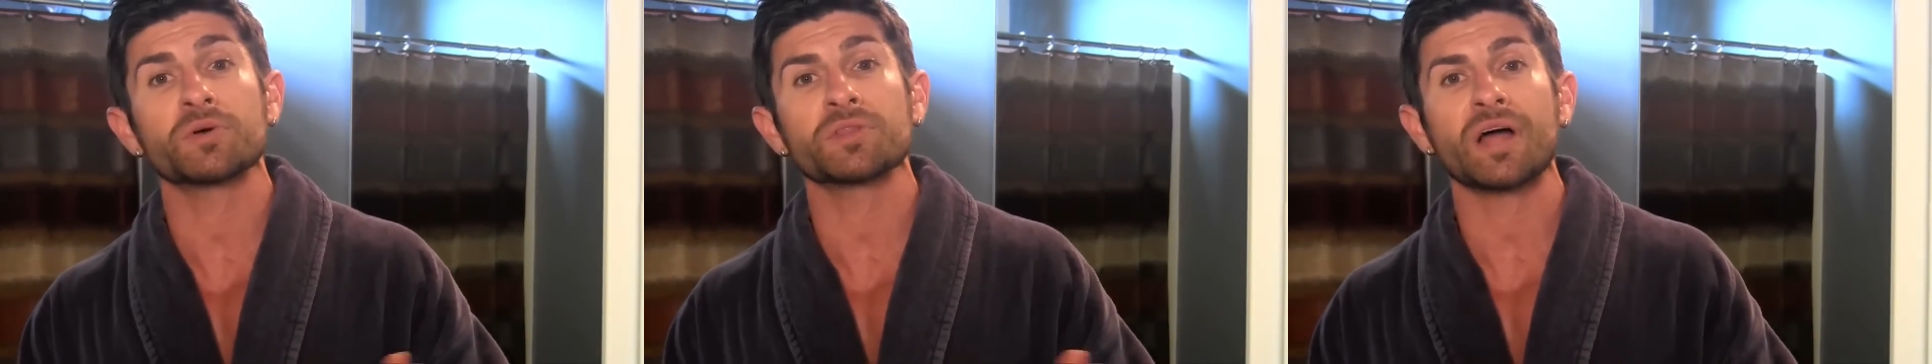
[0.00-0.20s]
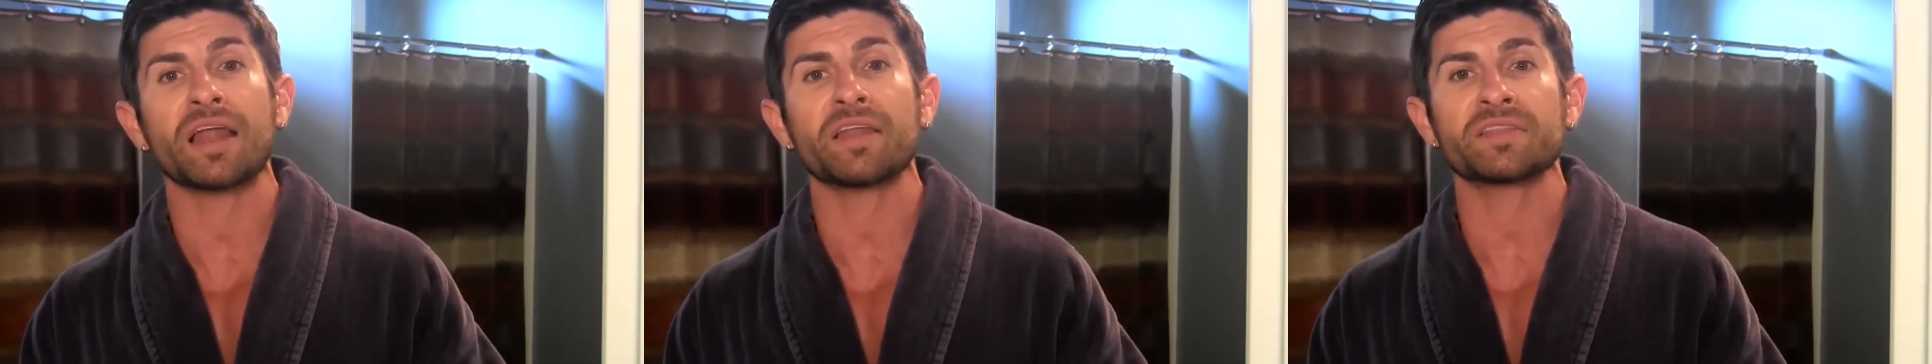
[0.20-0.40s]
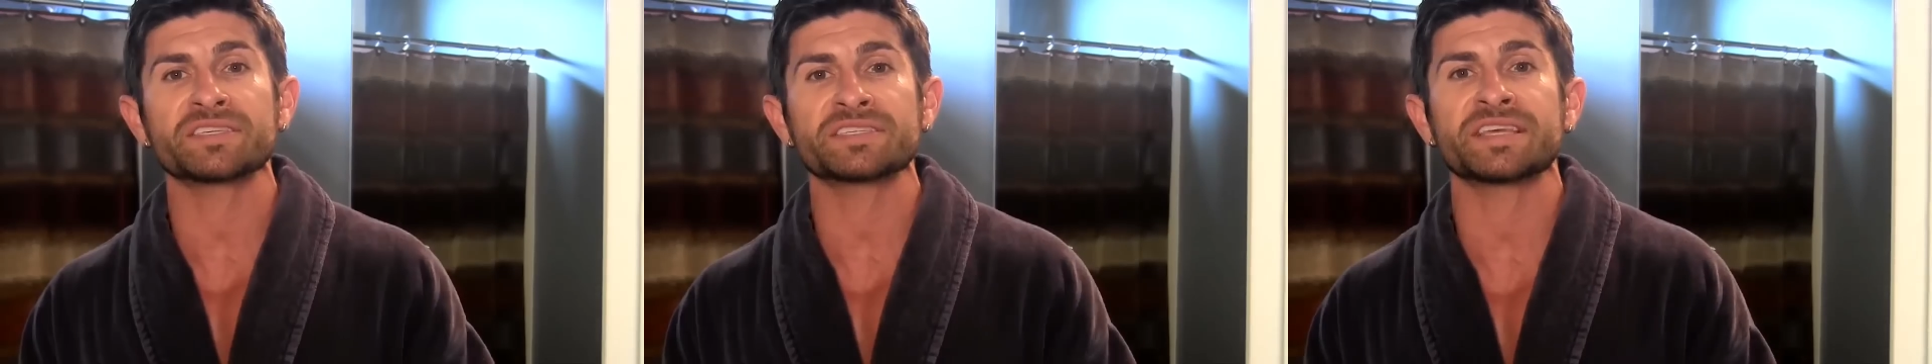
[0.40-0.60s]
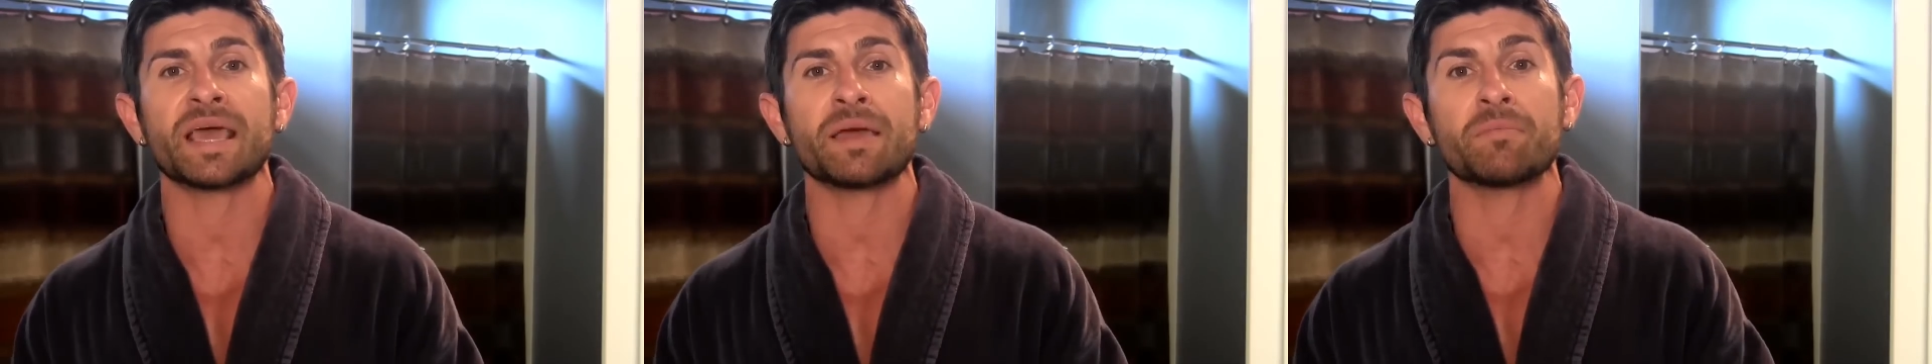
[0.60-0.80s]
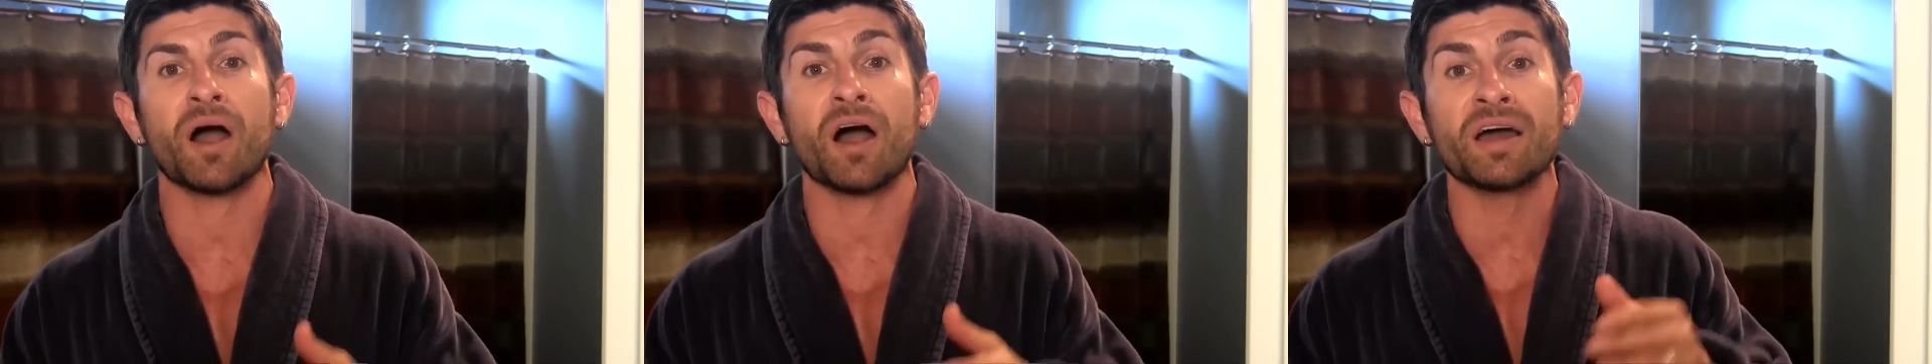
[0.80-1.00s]
to a lot of the
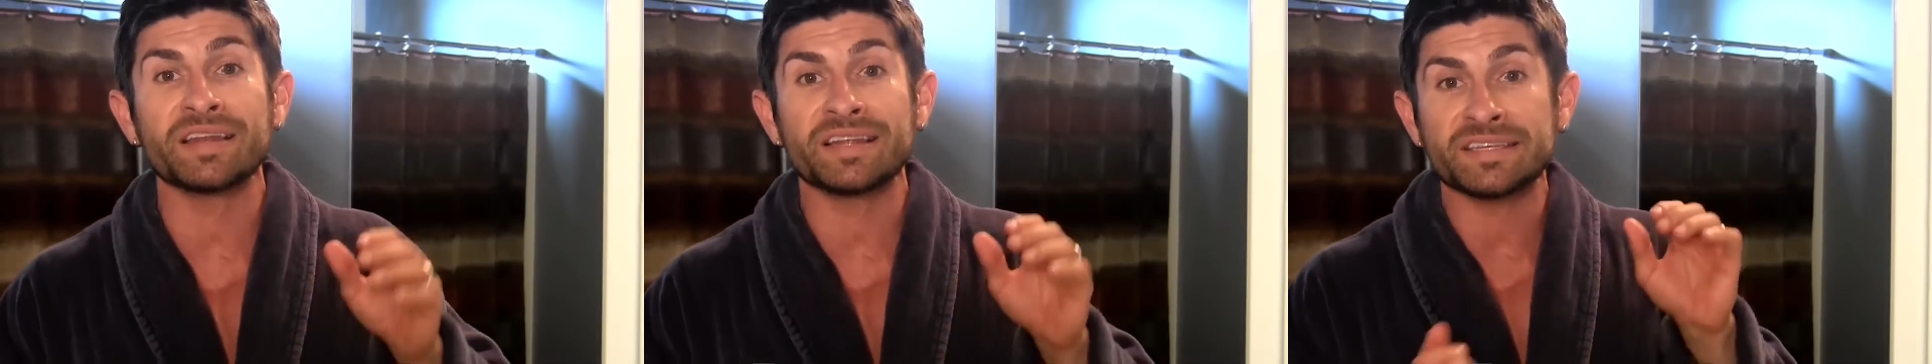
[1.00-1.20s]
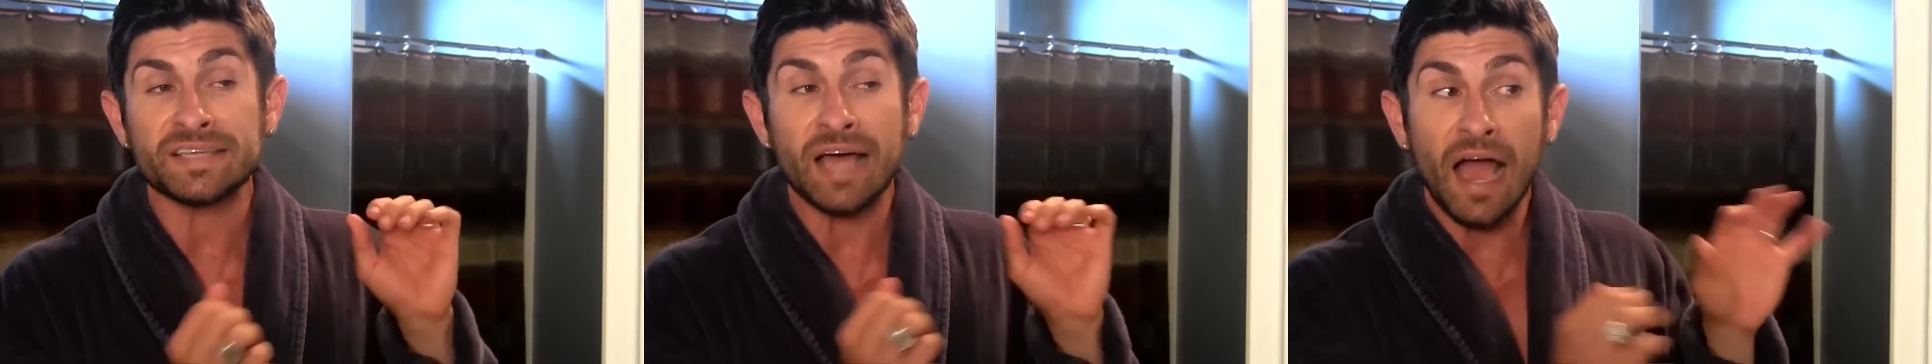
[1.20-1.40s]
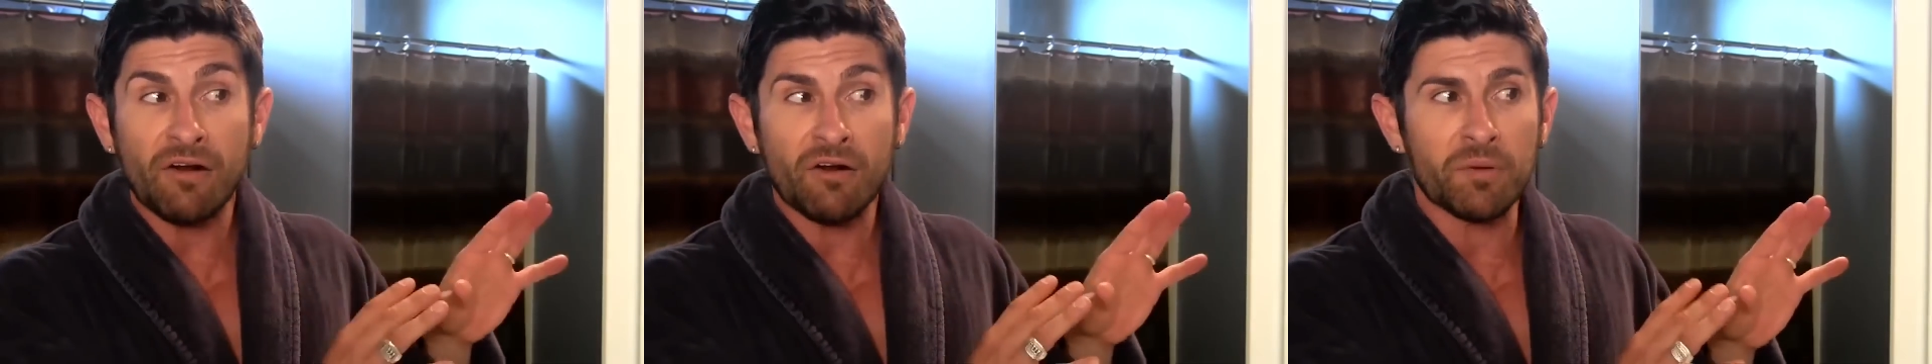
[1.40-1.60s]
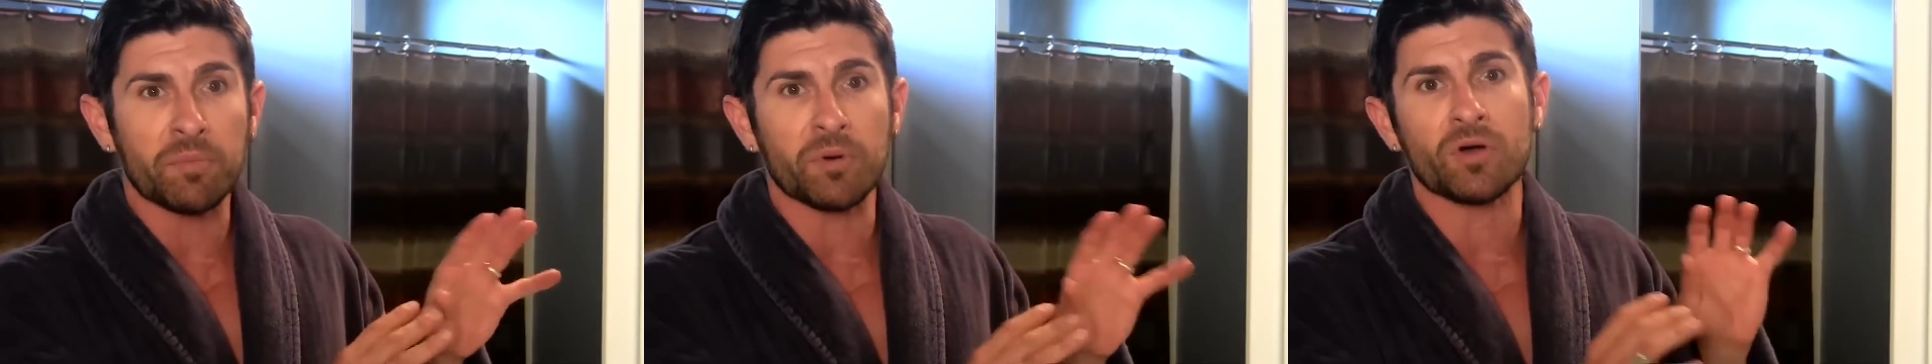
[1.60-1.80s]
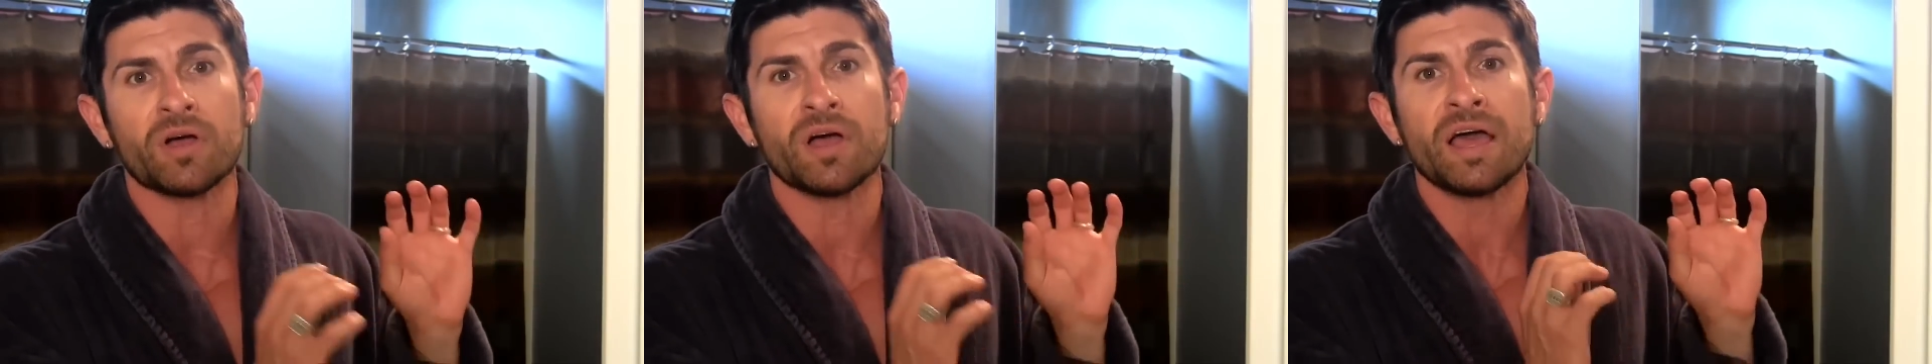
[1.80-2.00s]
same
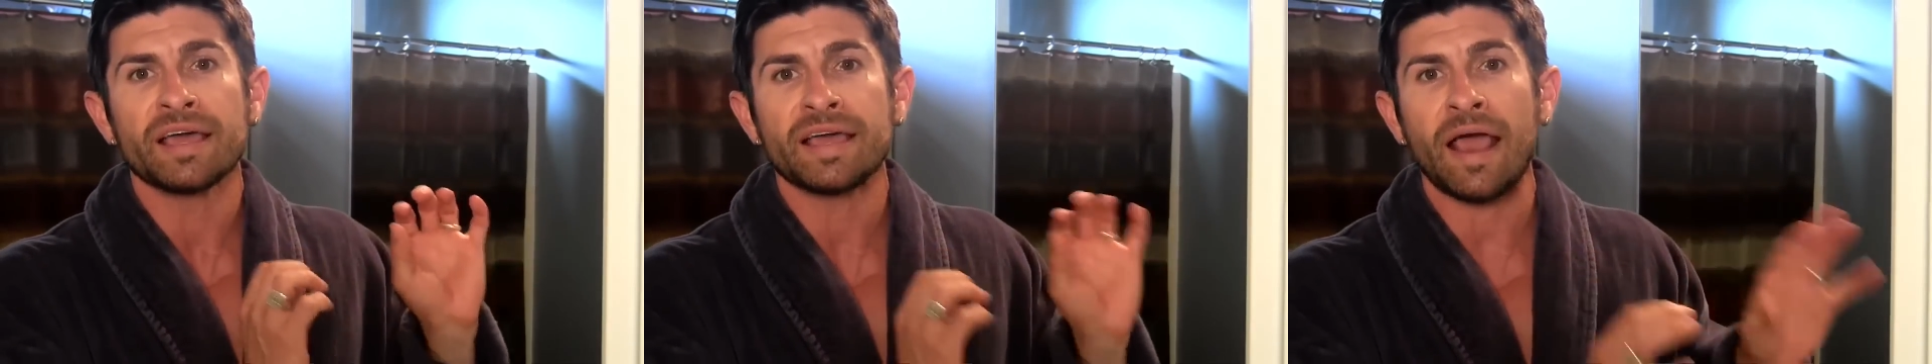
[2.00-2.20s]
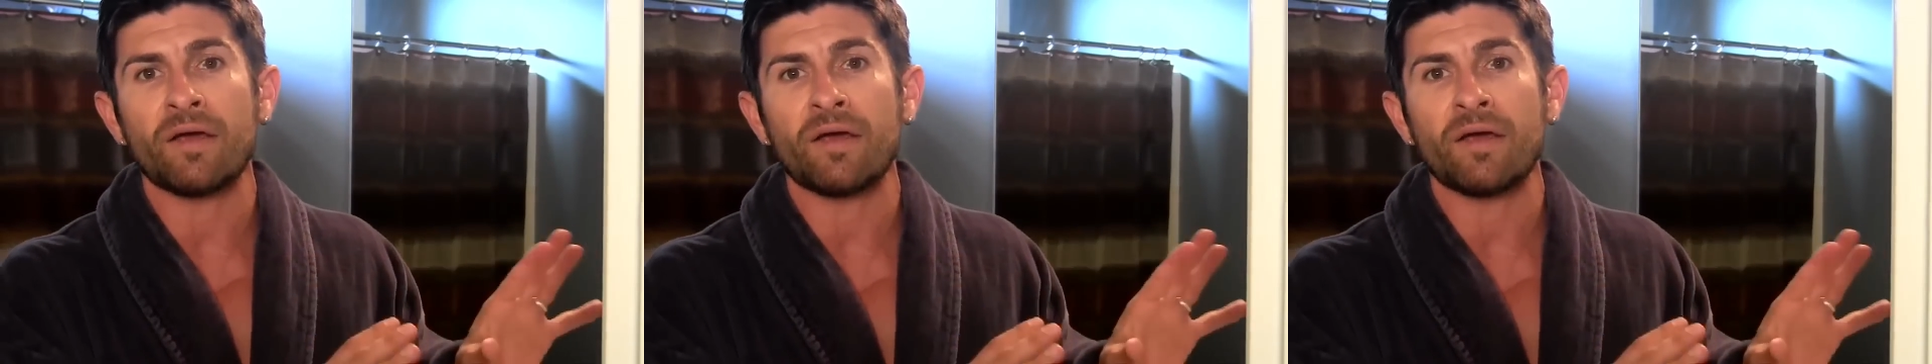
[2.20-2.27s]
undesirable